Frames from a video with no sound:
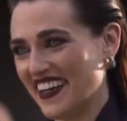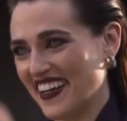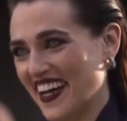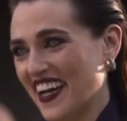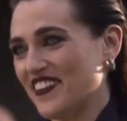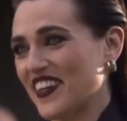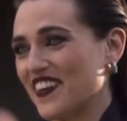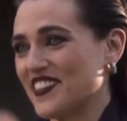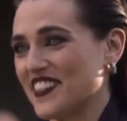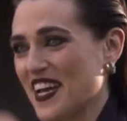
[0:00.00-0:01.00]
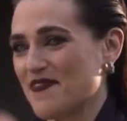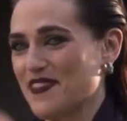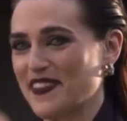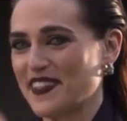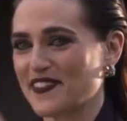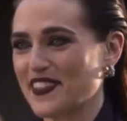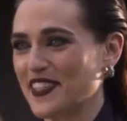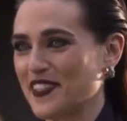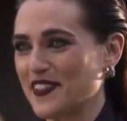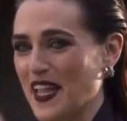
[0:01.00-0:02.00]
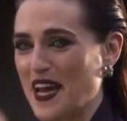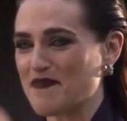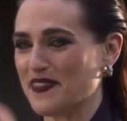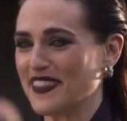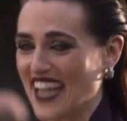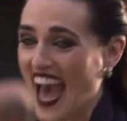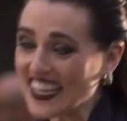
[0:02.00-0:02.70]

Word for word: I mean, I was just happy being the really cool aunt, but yes,